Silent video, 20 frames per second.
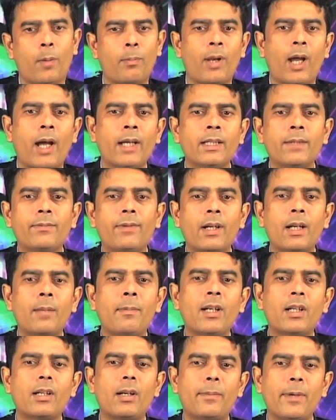apply the
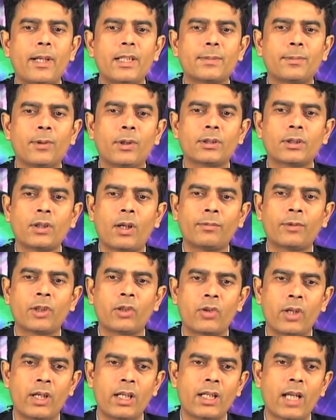fundamental principles of the
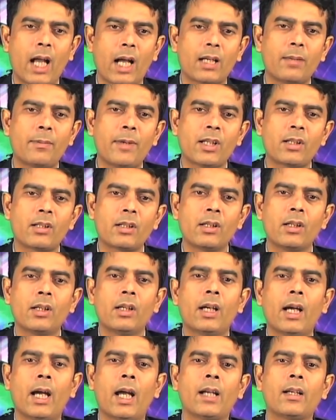trading agreement
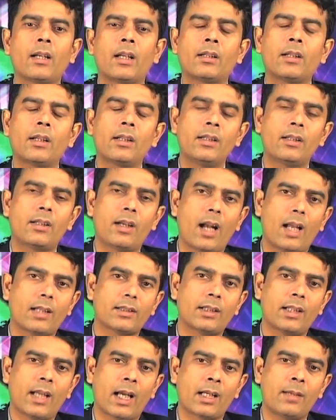and other
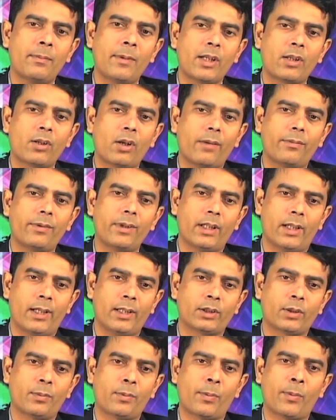international agreement of
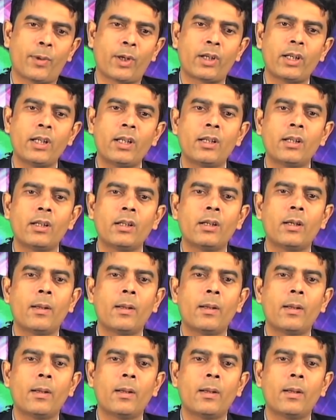intellectual property,